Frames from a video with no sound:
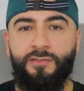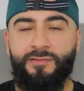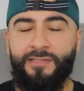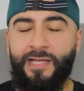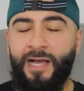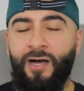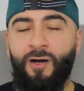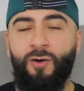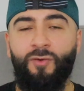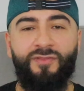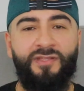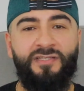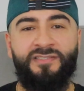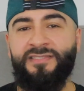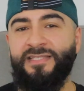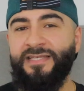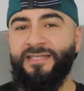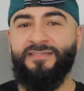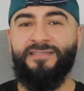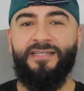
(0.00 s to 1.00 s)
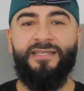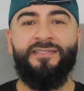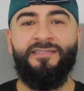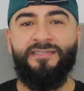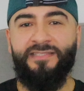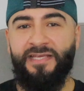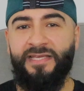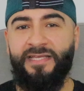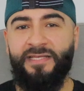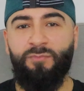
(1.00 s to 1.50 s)
Now, this is
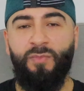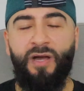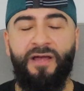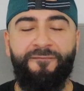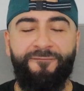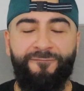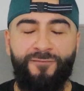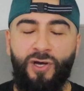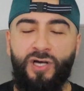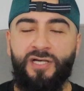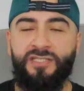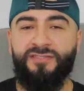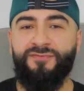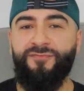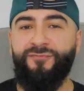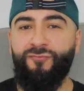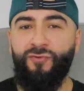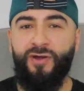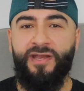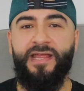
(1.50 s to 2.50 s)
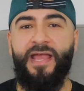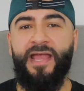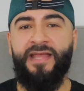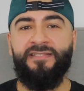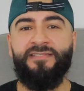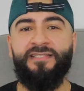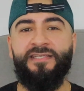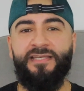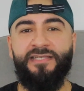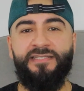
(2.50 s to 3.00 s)
indeed my first
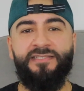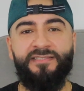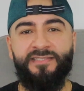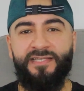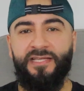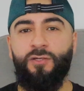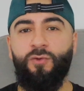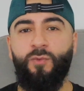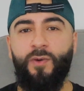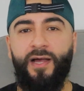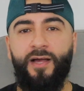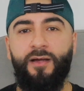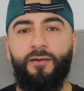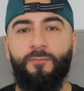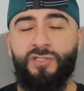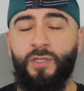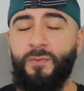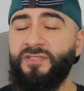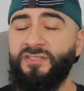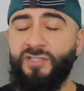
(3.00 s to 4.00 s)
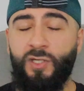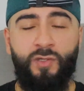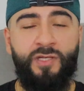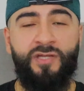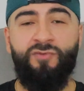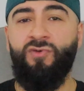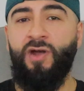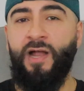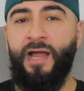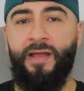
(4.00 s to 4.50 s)
380 silhouette, so it's
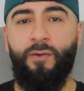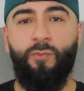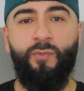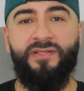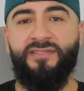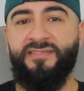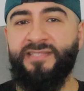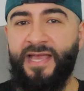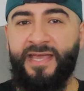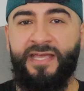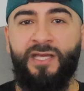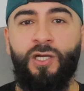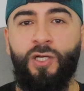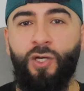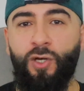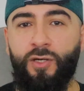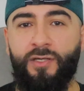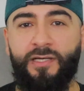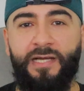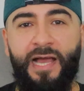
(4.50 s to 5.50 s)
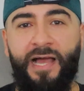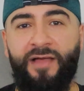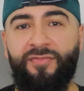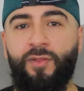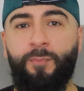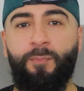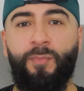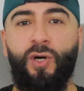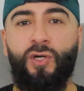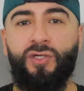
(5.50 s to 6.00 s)
only right we take a look at
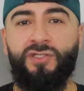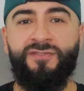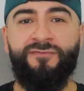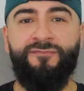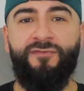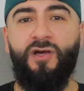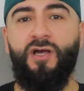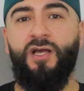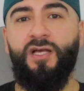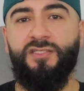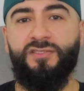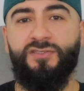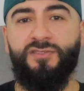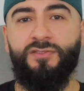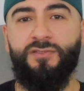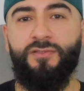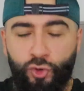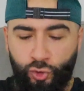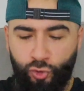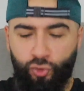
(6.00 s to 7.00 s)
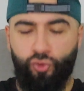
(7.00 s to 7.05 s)
the box first.